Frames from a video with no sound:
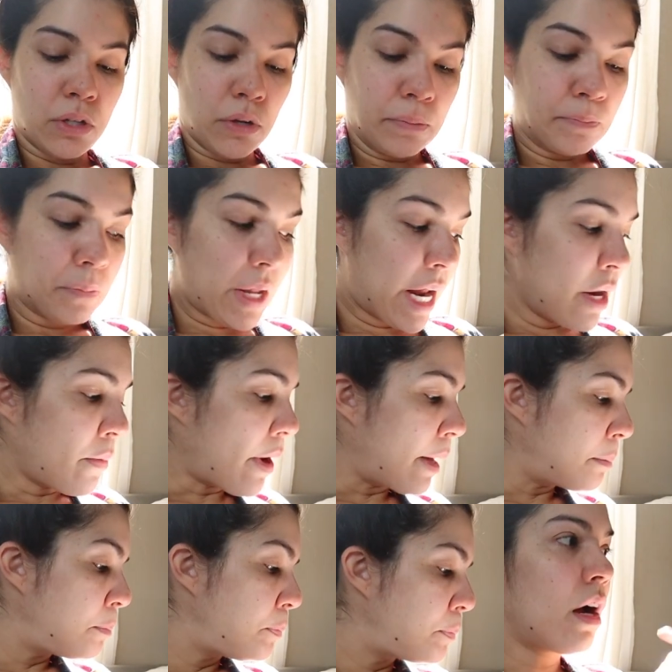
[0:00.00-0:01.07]
So
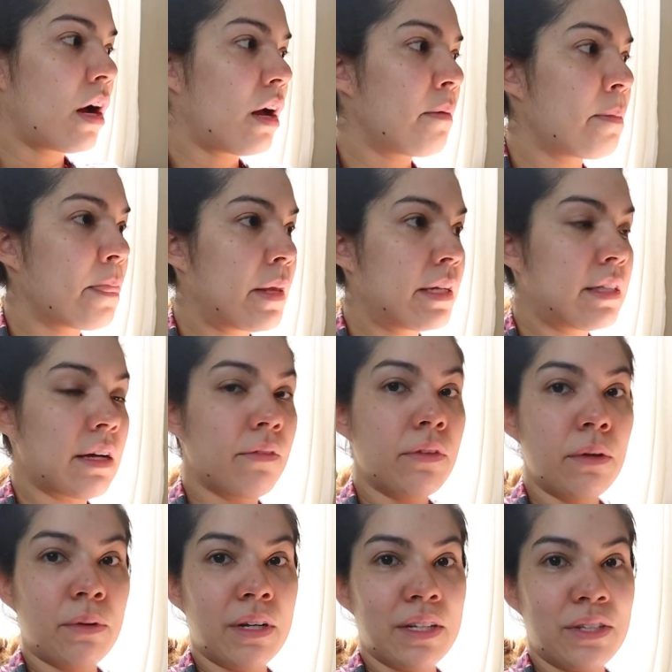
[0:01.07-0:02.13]
anyway, um,
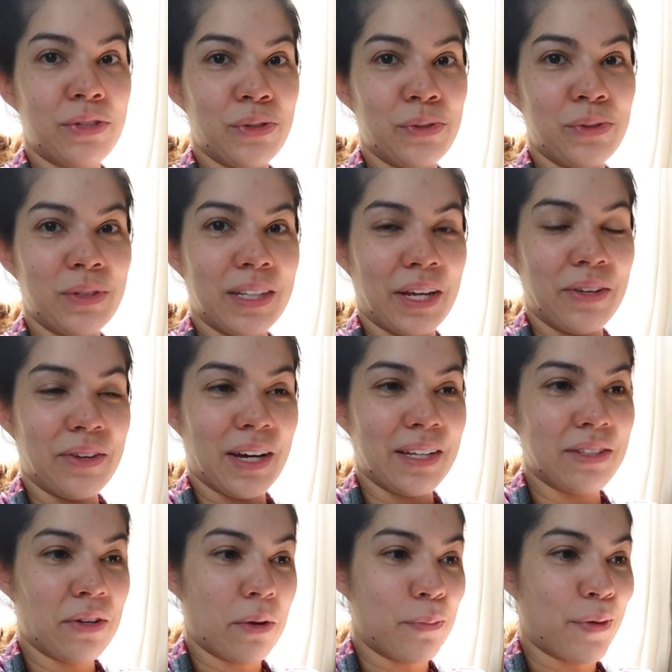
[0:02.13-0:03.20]
definitely wanted to let you
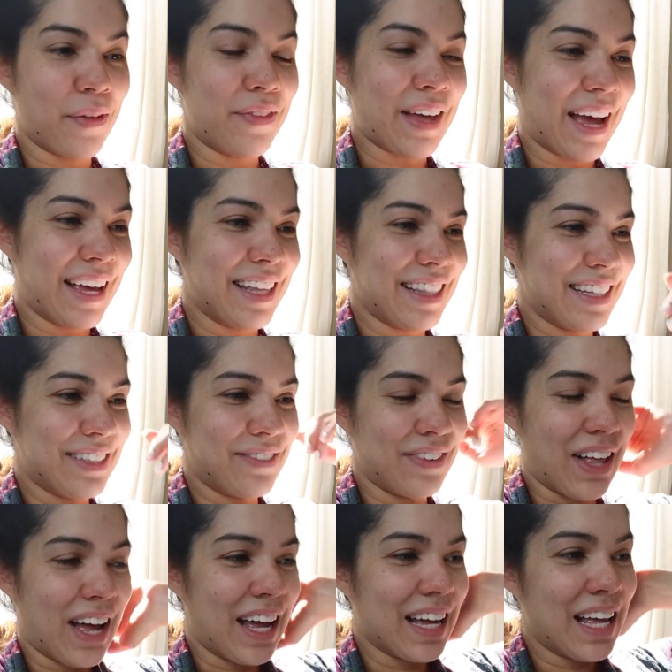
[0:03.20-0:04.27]
guys know about that in this
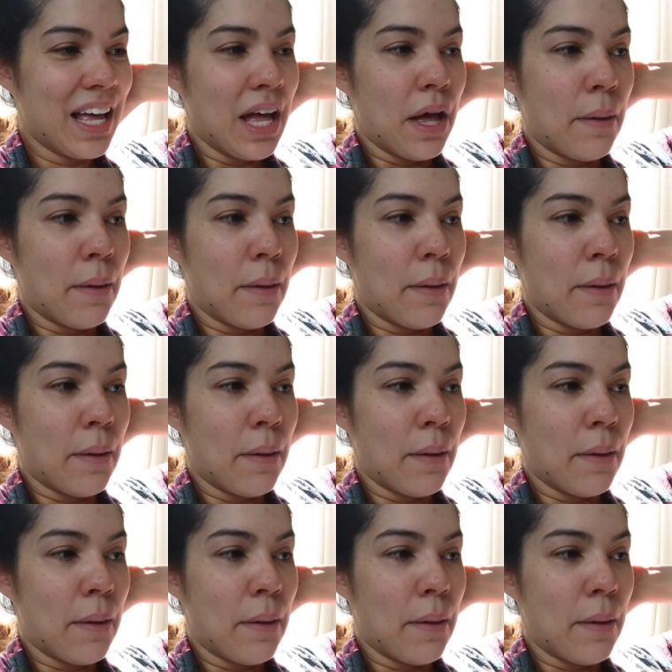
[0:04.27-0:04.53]
vlog.